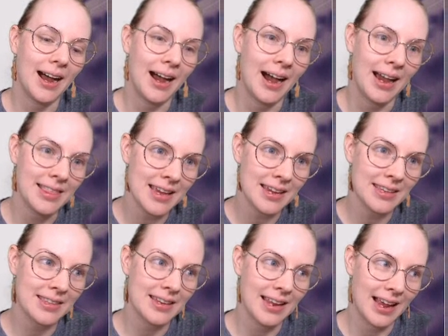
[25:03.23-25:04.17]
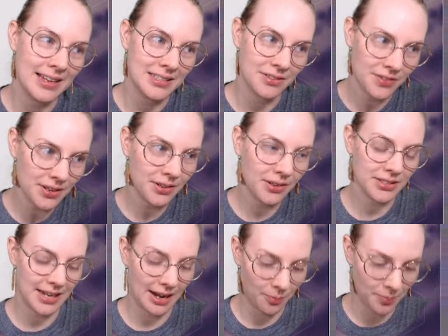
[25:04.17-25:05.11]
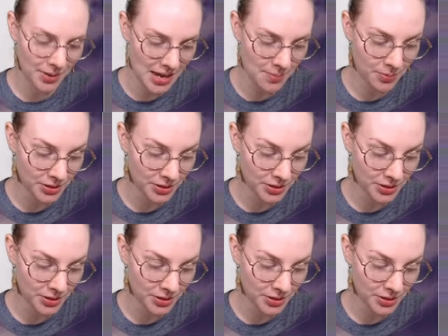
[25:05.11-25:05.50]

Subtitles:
I think that as a field in NLP,